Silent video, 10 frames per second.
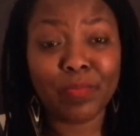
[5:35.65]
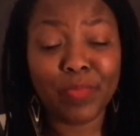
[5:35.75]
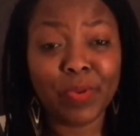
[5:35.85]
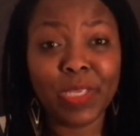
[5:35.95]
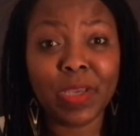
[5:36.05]

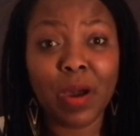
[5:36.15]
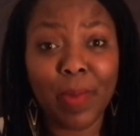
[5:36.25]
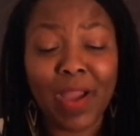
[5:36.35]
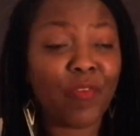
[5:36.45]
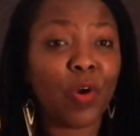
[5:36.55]

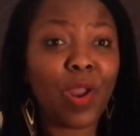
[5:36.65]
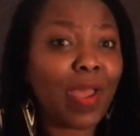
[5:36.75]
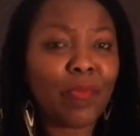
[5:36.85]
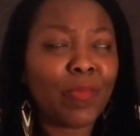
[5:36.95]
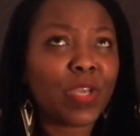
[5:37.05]

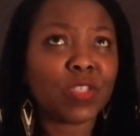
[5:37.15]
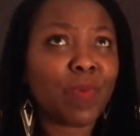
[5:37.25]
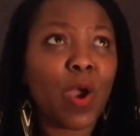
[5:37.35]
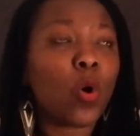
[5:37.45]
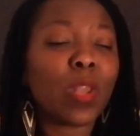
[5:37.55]
because
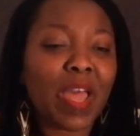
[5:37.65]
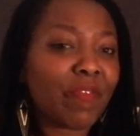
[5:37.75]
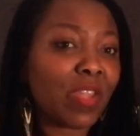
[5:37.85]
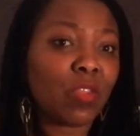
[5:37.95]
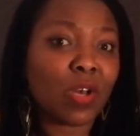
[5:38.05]
my whole
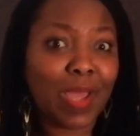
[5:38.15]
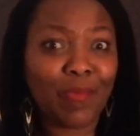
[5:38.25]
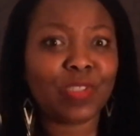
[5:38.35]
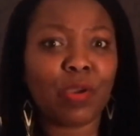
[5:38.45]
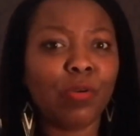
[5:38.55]
life I thought I
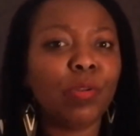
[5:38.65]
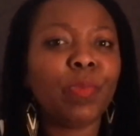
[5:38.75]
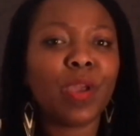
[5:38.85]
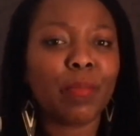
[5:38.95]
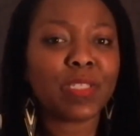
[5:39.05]
was going to
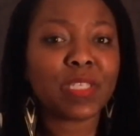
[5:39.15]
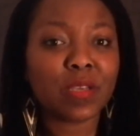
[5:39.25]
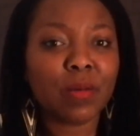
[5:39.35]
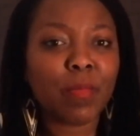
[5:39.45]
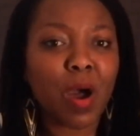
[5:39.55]
become a
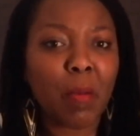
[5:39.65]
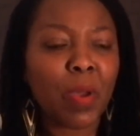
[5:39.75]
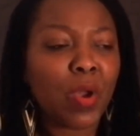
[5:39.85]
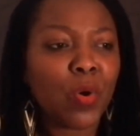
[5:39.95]
single mom